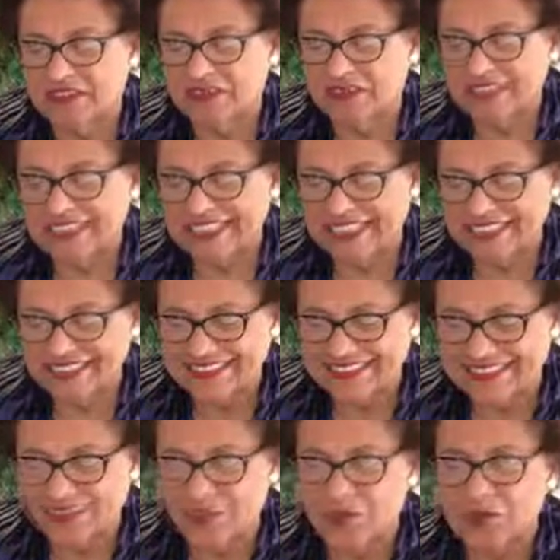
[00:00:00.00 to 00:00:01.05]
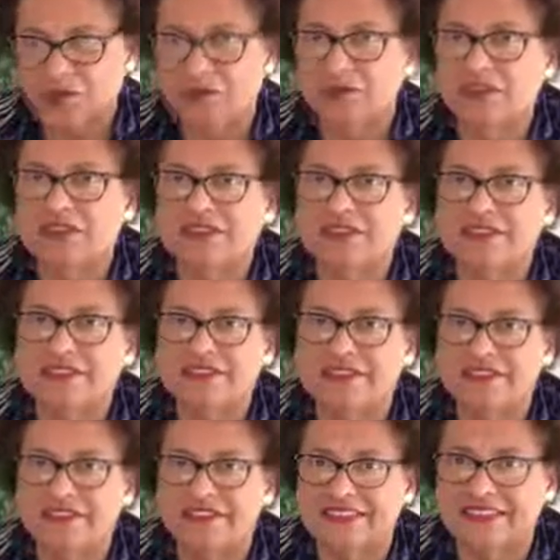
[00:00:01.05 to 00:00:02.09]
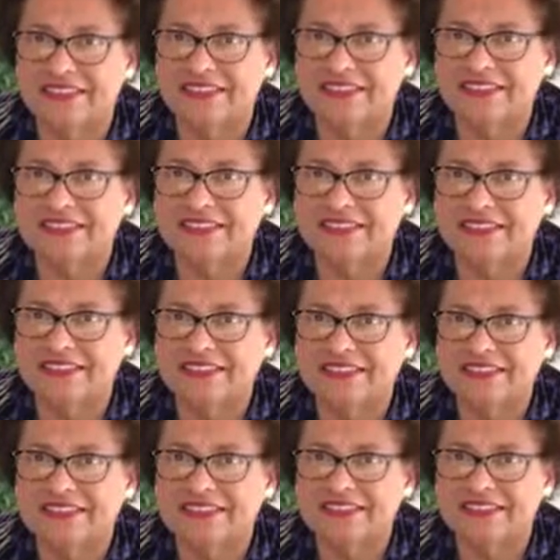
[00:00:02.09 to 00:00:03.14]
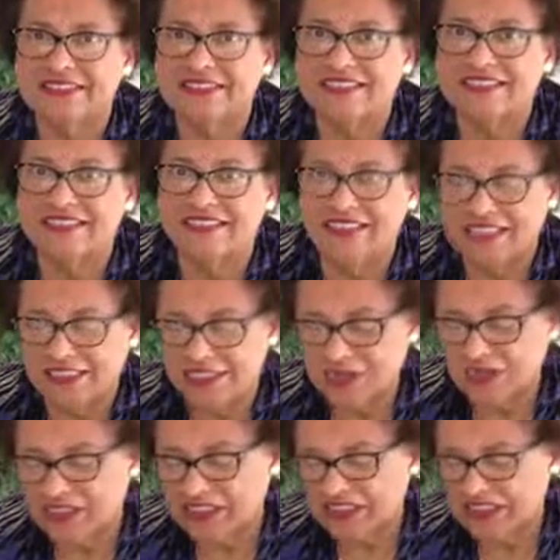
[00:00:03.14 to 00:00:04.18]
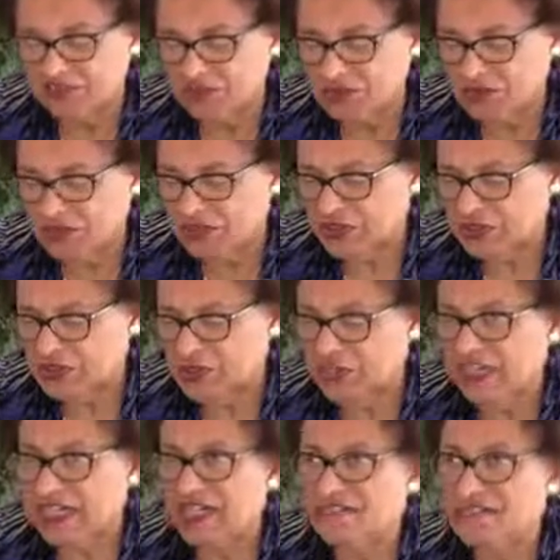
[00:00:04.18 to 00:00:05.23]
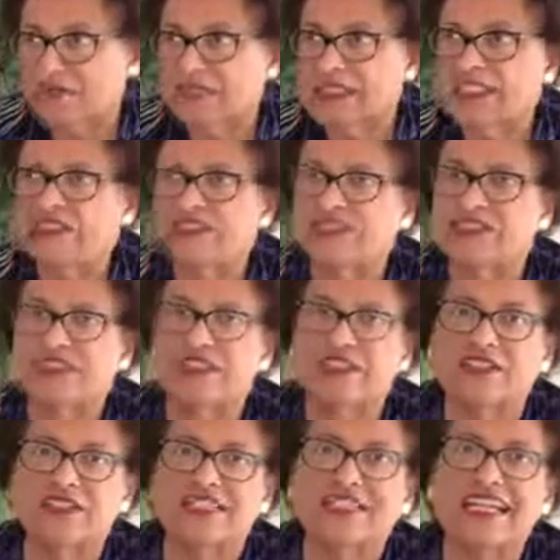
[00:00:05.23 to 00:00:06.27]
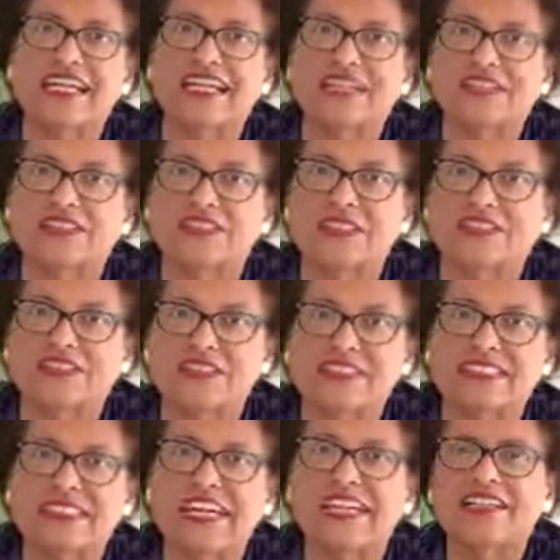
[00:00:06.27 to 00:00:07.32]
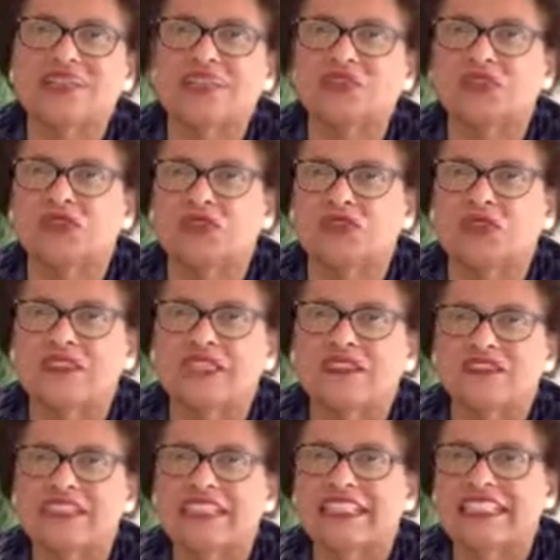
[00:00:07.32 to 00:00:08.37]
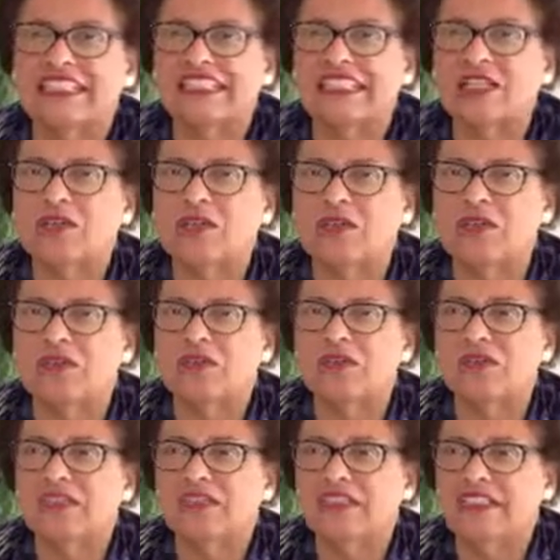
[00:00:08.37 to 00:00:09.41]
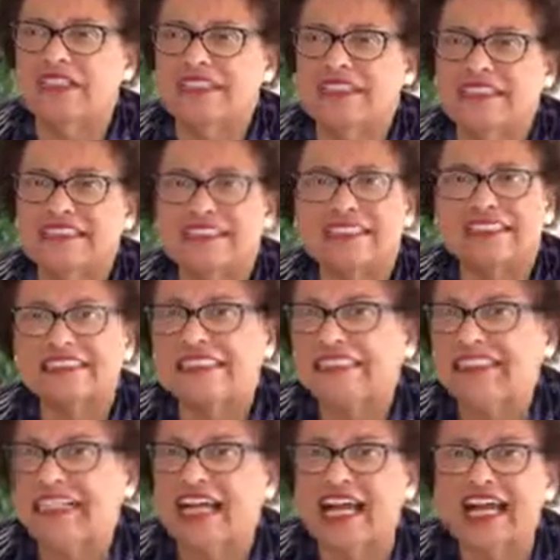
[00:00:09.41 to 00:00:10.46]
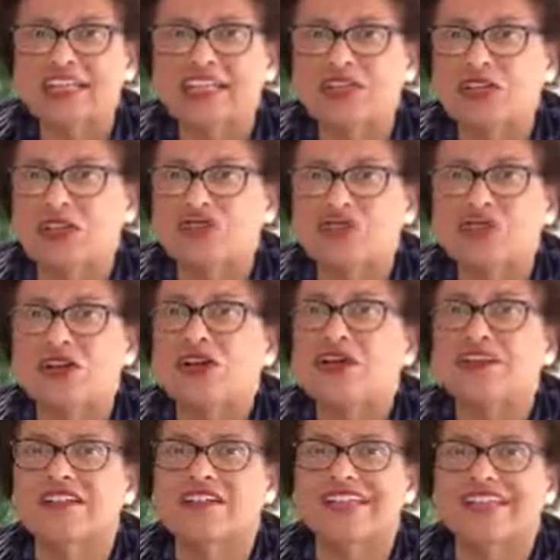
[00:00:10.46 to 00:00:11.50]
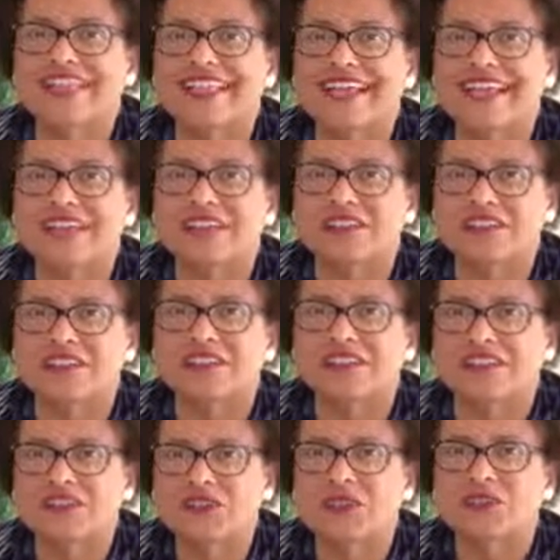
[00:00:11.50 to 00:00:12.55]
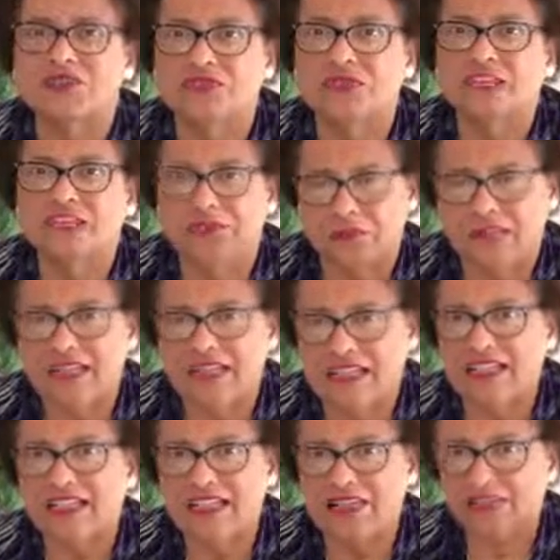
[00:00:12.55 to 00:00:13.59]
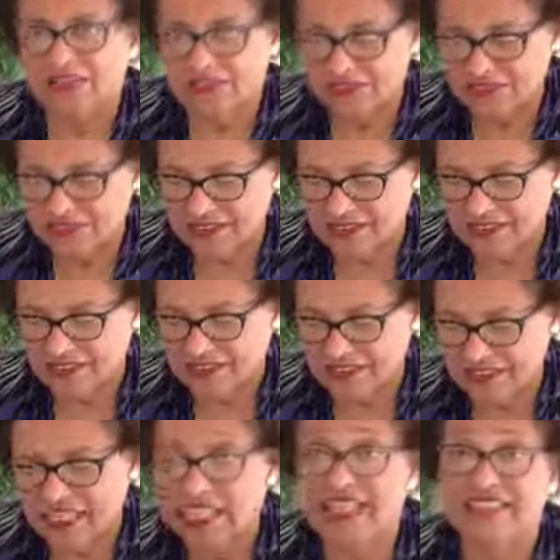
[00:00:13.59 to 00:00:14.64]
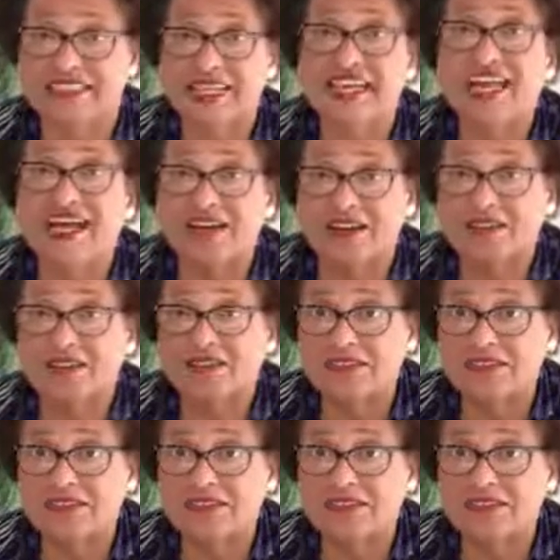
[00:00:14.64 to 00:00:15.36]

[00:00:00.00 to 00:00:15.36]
that we let go and let God. And even when we do our affirmations and our denials are a way of letting go. It's like saying, I no longer allow this to affect my life. I now